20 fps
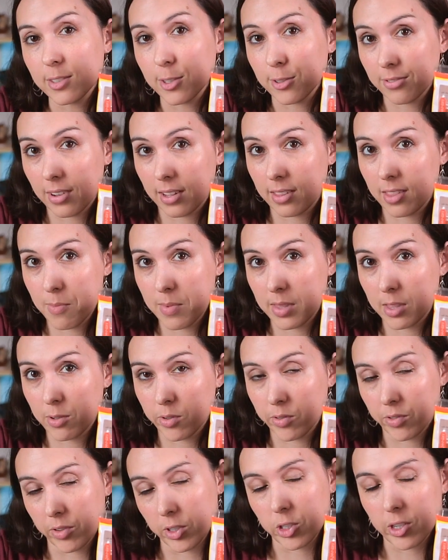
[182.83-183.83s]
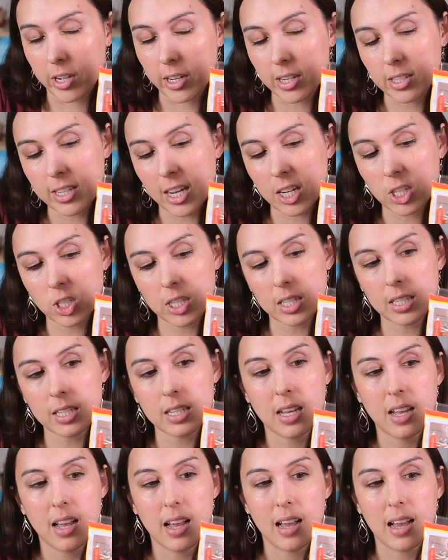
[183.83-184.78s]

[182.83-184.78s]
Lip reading: You find them in the refrigerator section.